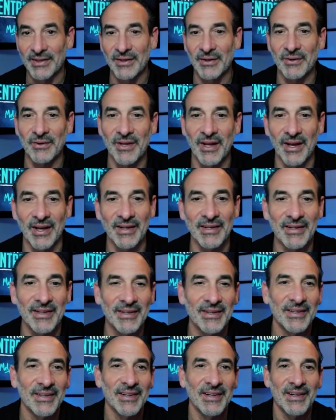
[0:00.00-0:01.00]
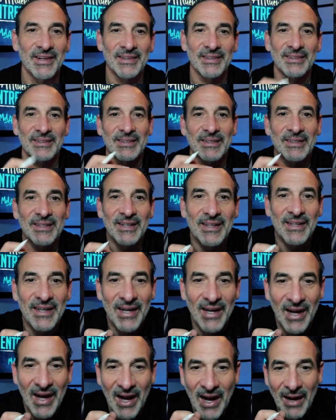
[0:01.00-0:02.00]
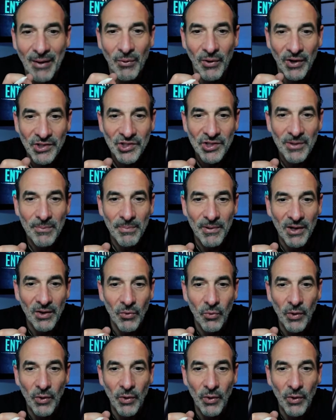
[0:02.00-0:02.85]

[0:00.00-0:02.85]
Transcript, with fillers: Okay. I want you to be